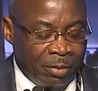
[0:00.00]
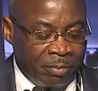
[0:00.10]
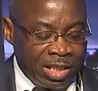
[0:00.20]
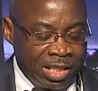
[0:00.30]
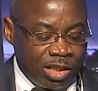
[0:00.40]

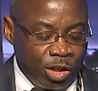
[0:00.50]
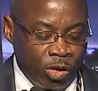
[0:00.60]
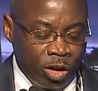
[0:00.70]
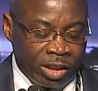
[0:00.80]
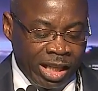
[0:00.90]
Mr.
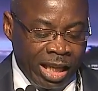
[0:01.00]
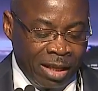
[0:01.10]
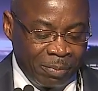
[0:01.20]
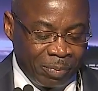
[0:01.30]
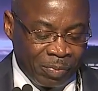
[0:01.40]

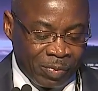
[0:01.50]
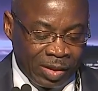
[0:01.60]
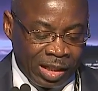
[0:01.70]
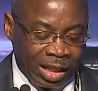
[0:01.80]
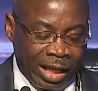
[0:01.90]
Tewolde
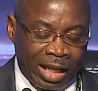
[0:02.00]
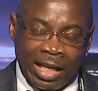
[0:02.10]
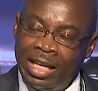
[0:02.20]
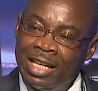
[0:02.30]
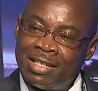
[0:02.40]

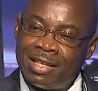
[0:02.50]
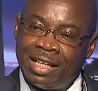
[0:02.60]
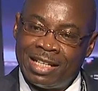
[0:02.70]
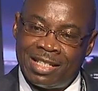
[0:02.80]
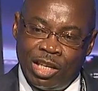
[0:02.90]
is
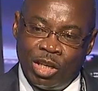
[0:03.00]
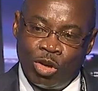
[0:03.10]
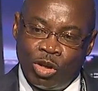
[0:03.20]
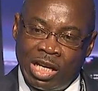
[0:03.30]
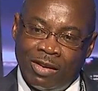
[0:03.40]
the
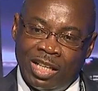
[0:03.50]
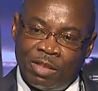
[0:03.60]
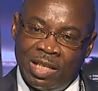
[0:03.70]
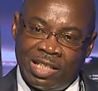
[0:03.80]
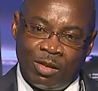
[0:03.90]
CEO. Now,
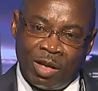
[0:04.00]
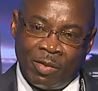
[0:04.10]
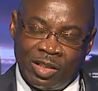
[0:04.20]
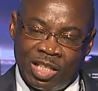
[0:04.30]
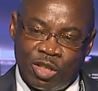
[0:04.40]
let me tell you
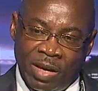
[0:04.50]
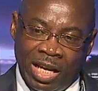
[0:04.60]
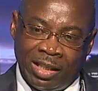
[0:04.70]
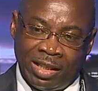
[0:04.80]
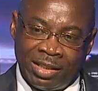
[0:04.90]
about this
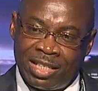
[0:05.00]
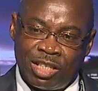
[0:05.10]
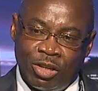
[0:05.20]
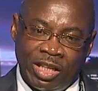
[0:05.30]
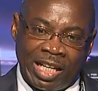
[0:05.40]
man. This
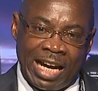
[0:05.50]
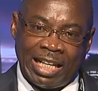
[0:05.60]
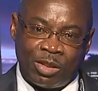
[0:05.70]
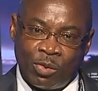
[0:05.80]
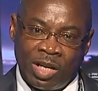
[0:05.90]
is not the guy
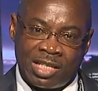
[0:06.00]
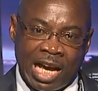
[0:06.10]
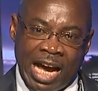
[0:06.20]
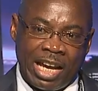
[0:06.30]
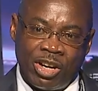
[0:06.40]
that was
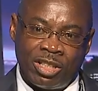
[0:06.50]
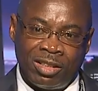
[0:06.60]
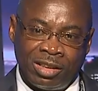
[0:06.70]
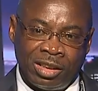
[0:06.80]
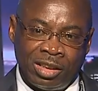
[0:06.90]

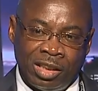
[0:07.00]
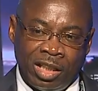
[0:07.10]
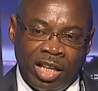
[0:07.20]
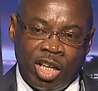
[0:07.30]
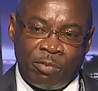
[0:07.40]
hired
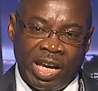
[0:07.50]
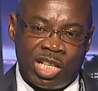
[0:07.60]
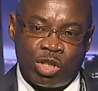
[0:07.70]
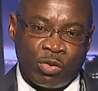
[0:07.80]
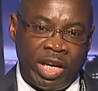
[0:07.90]
in
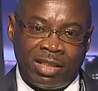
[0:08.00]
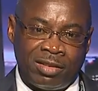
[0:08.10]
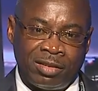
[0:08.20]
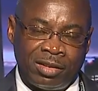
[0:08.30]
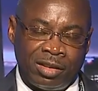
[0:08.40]
Bay
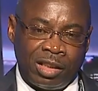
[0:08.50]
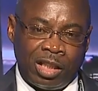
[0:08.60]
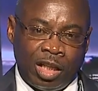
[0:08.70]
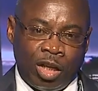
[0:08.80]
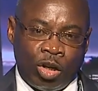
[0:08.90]
Street
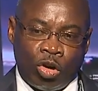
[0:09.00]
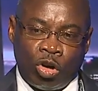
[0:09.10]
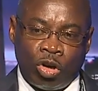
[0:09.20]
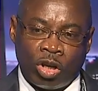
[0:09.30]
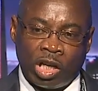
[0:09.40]

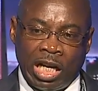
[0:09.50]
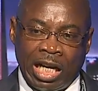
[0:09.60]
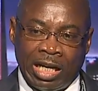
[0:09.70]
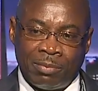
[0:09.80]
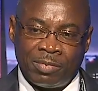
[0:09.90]
or
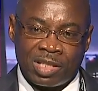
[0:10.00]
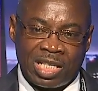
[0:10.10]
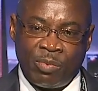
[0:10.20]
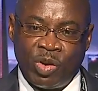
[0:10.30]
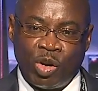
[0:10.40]

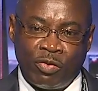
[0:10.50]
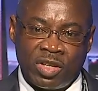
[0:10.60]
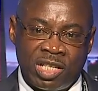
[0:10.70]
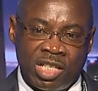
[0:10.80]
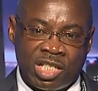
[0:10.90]
somewhere
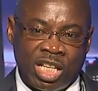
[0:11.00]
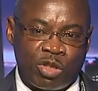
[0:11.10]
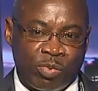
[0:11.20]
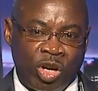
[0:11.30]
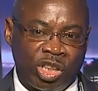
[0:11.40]
overseas
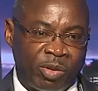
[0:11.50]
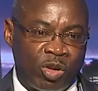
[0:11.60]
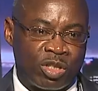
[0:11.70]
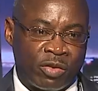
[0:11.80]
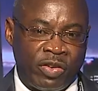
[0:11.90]
just brought
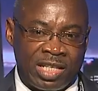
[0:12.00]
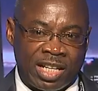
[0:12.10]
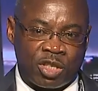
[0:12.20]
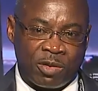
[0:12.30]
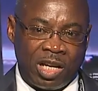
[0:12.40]
because of his
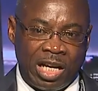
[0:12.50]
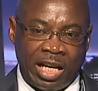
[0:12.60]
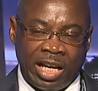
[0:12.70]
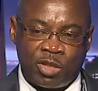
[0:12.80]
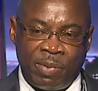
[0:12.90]

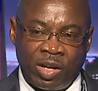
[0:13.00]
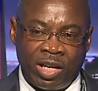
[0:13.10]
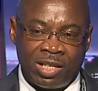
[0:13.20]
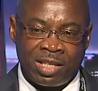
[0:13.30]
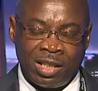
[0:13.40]

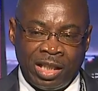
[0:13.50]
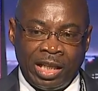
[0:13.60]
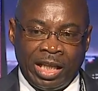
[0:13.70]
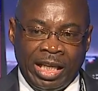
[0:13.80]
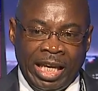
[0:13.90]
experience.
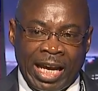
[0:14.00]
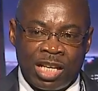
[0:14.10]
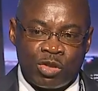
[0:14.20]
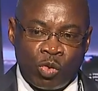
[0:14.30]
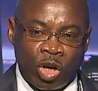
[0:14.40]
He
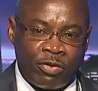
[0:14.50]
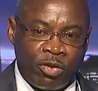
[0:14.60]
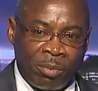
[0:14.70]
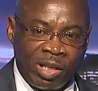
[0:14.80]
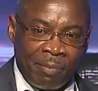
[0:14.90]
has worked
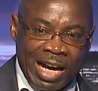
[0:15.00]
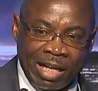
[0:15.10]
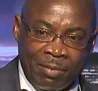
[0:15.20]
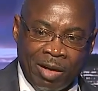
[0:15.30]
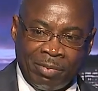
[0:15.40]
from the
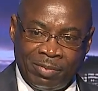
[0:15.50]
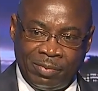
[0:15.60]
bottom up.